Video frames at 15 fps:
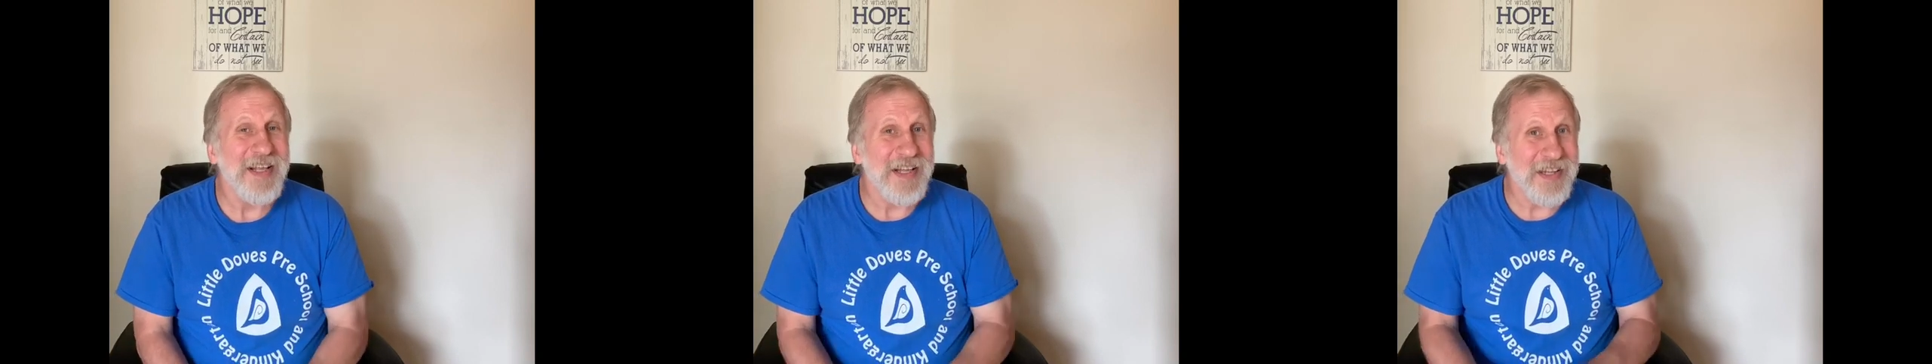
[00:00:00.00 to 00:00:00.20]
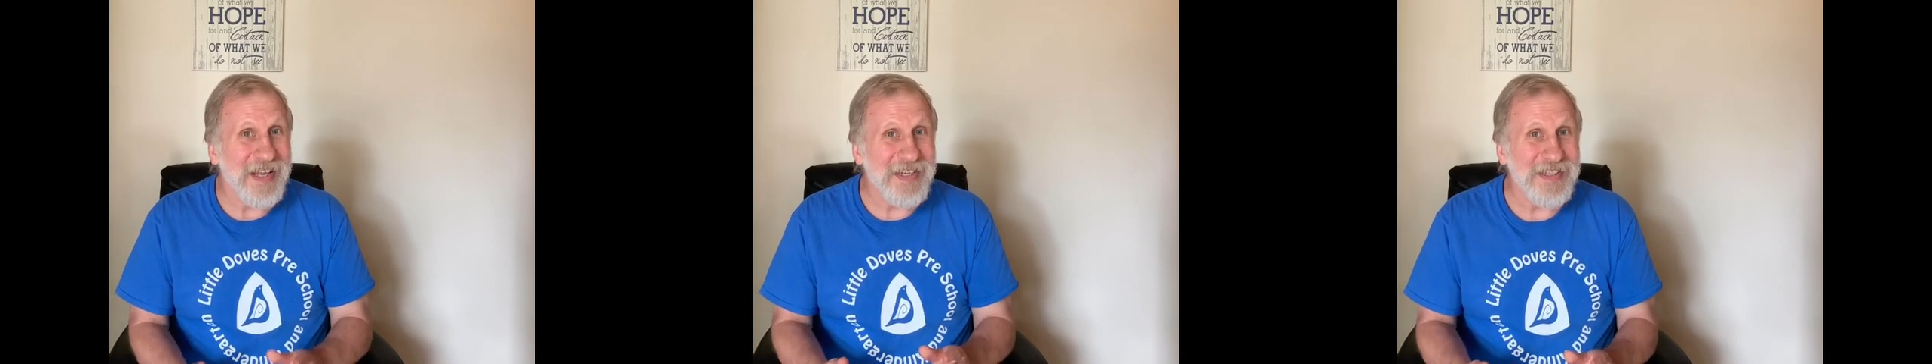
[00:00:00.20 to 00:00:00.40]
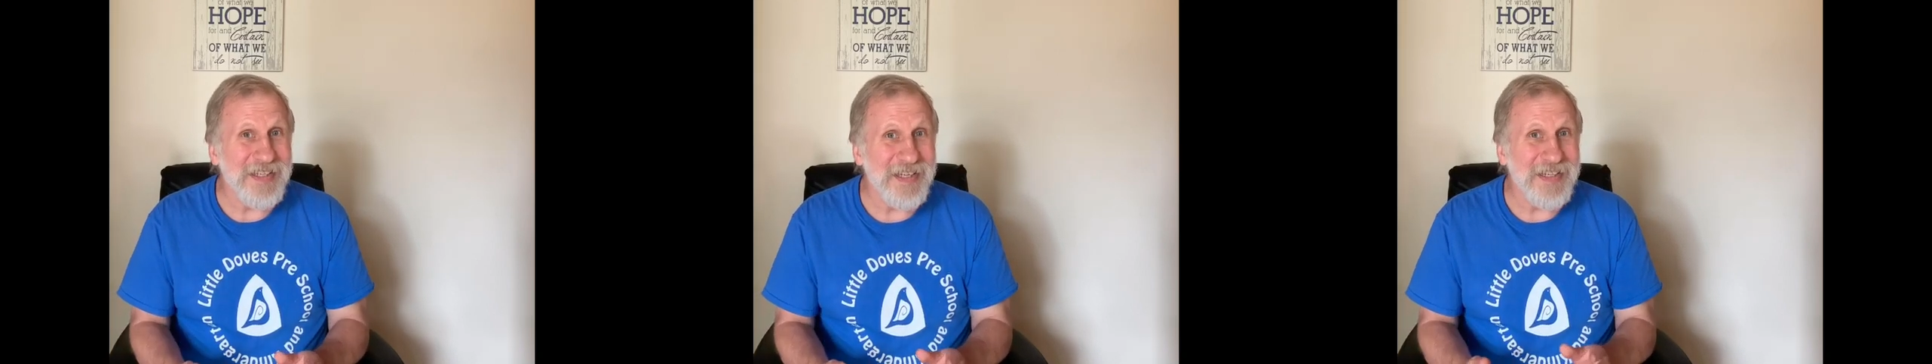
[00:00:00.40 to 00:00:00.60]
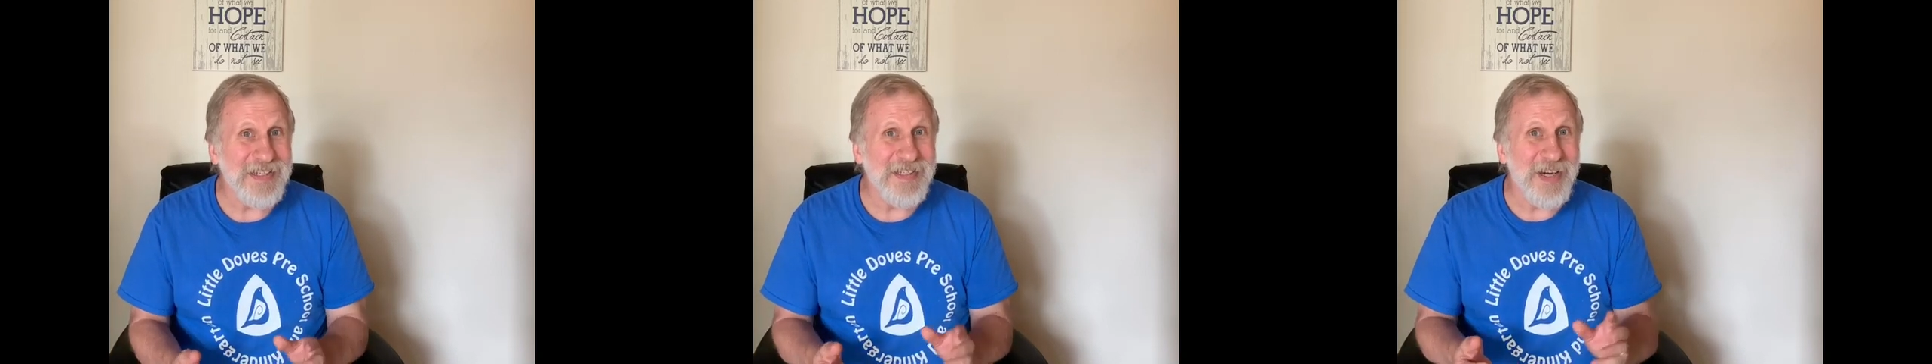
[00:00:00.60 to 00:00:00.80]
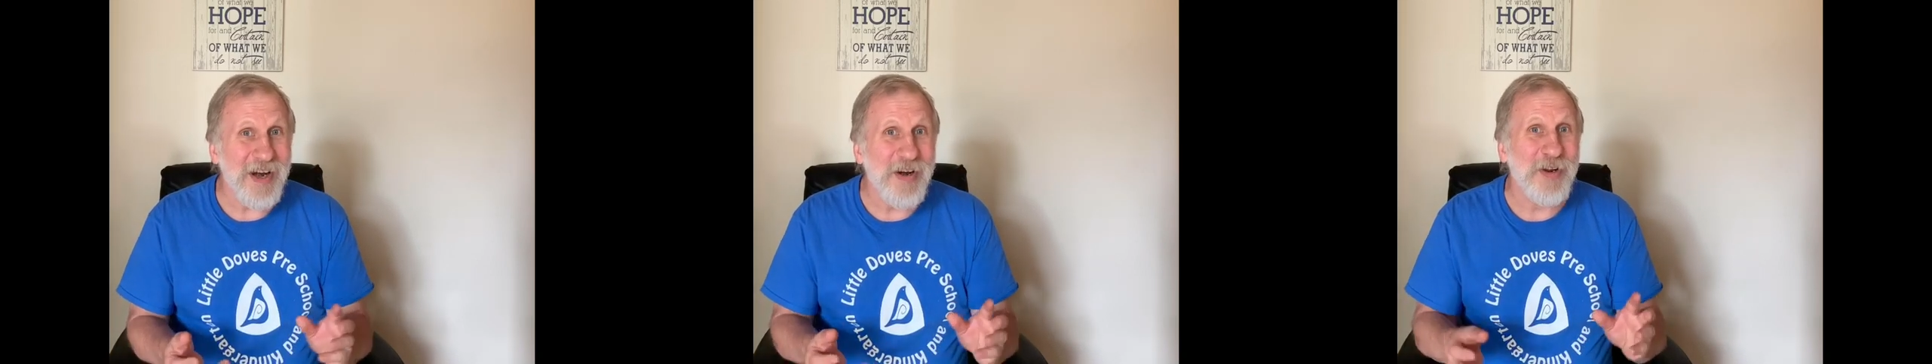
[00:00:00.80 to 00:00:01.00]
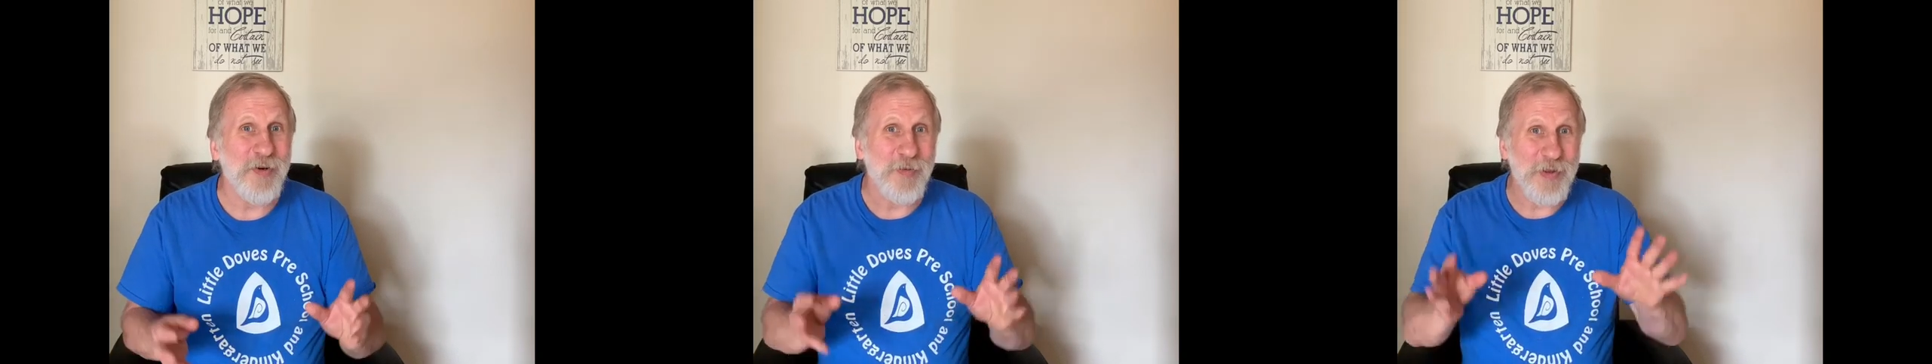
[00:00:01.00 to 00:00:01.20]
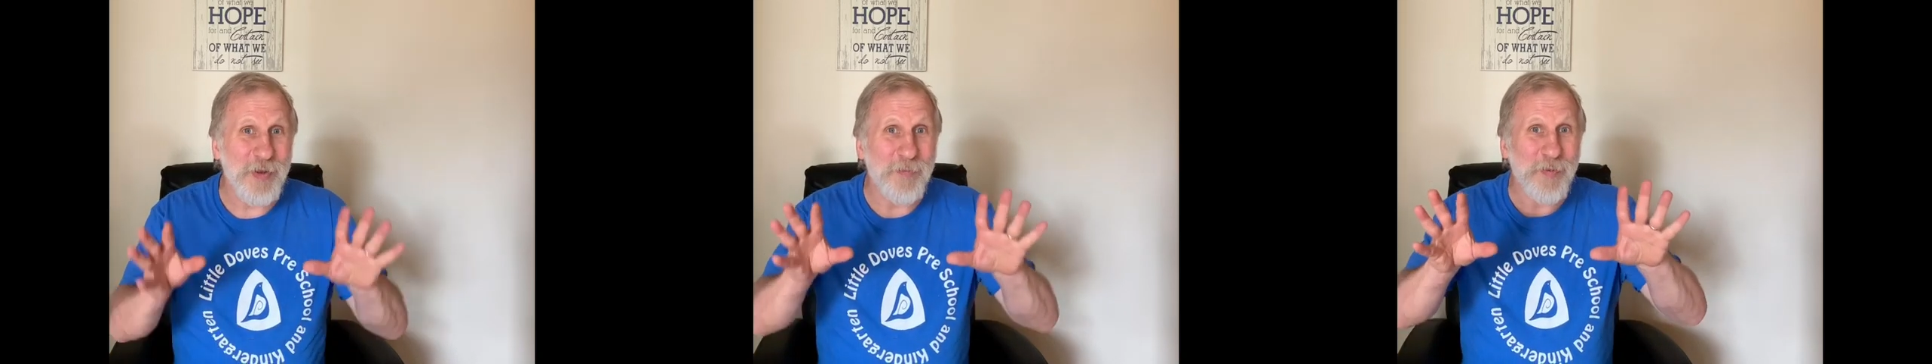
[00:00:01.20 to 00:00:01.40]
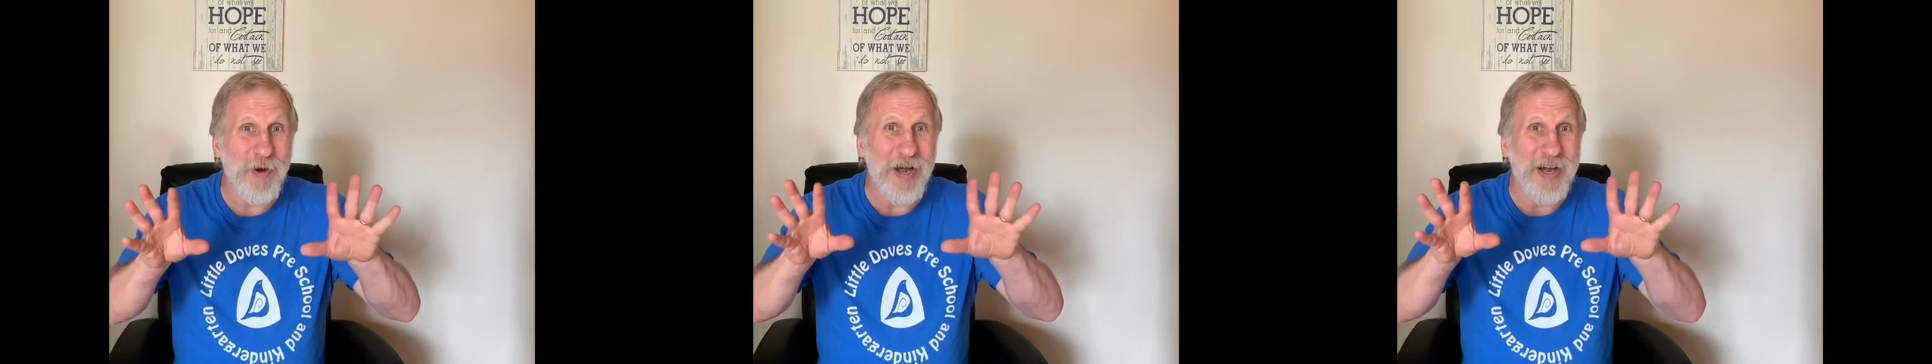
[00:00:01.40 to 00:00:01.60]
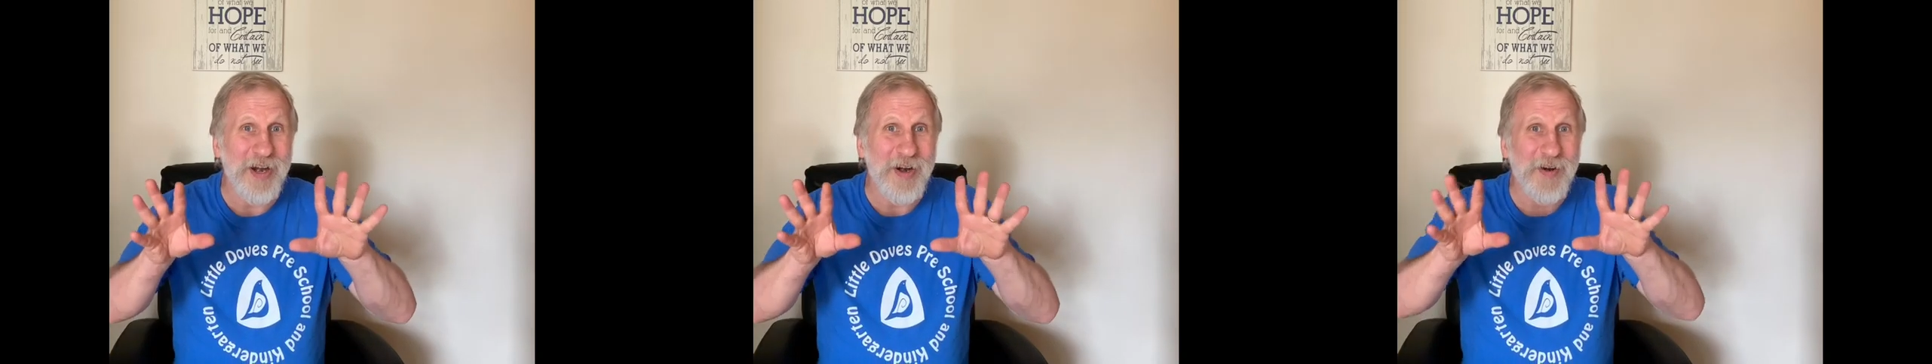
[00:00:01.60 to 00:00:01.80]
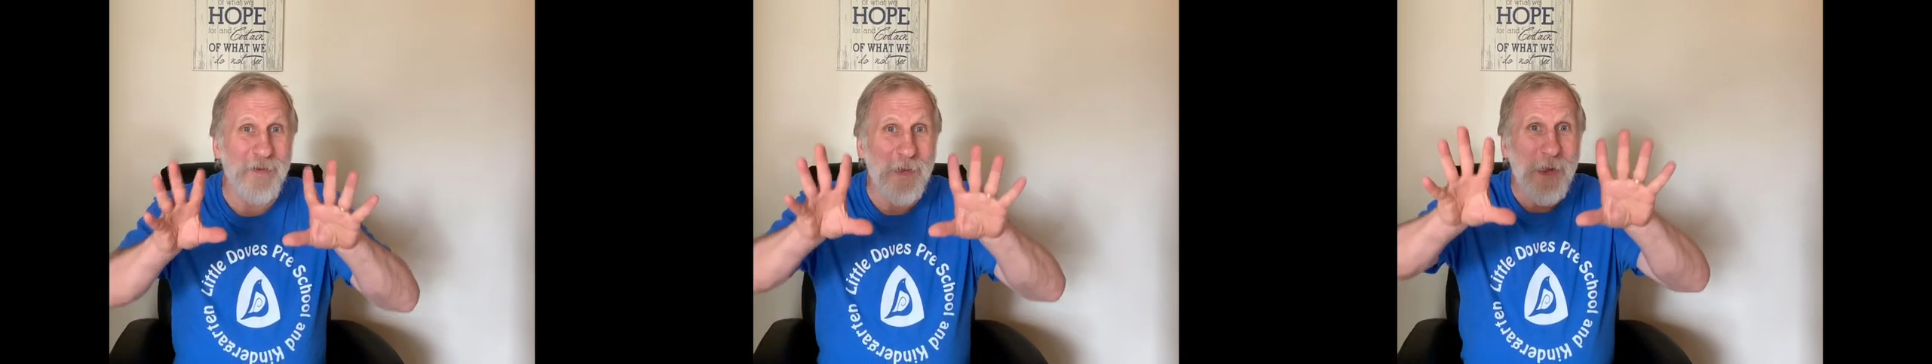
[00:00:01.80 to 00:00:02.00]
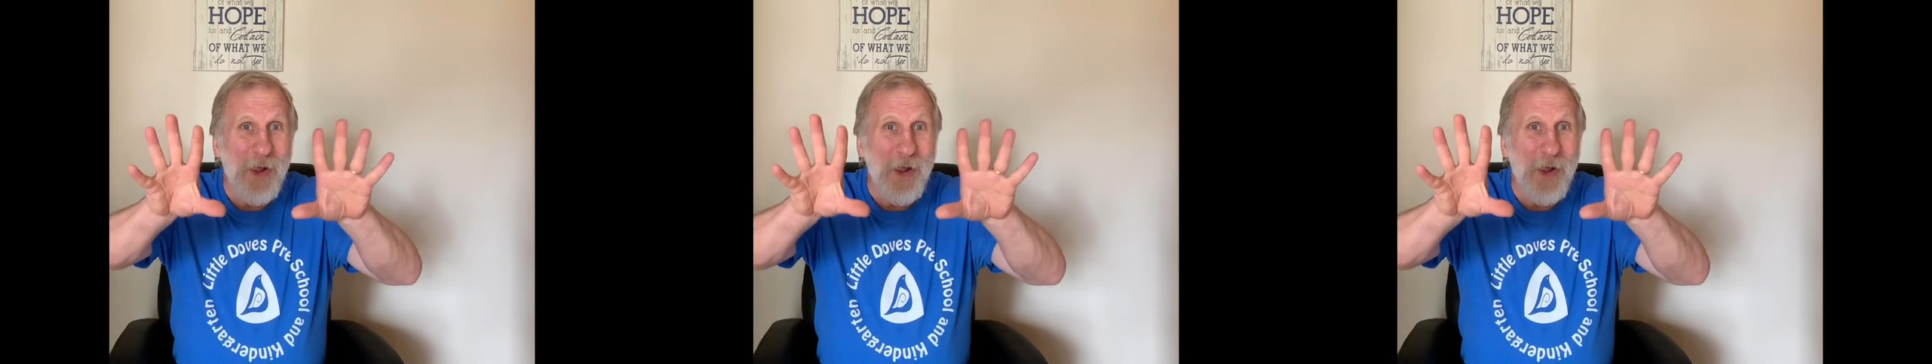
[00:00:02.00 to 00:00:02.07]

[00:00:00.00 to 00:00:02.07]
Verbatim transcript: Let's get started with a prayer.